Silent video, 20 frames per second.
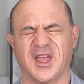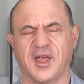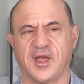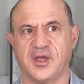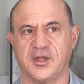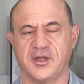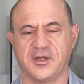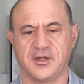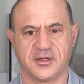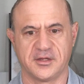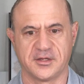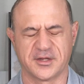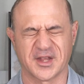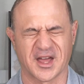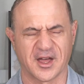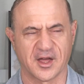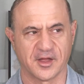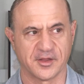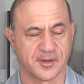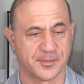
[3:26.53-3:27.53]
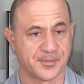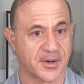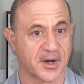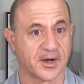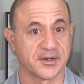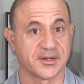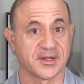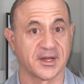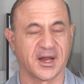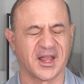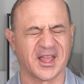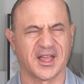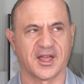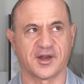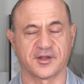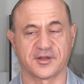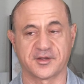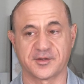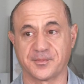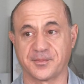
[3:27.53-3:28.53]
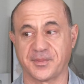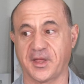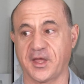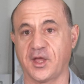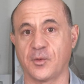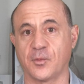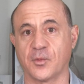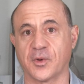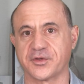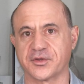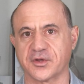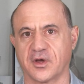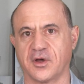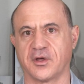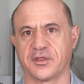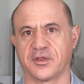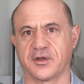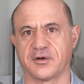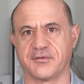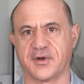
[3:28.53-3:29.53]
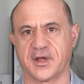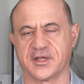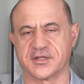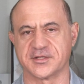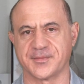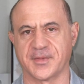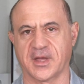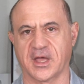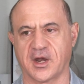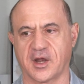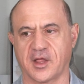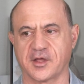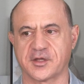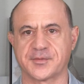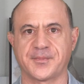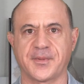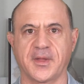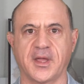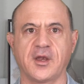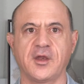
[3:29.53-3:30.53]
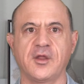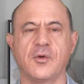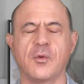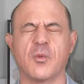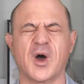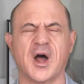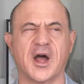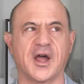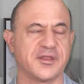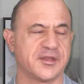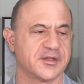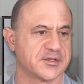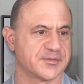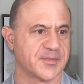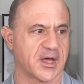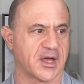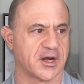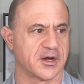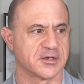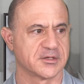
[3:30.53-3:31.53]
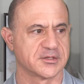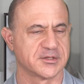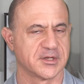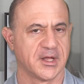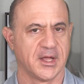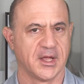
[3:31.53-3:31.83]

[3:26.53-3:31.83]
is uh, the person can't explain what's on their resume. And I'll explain to you why this matters.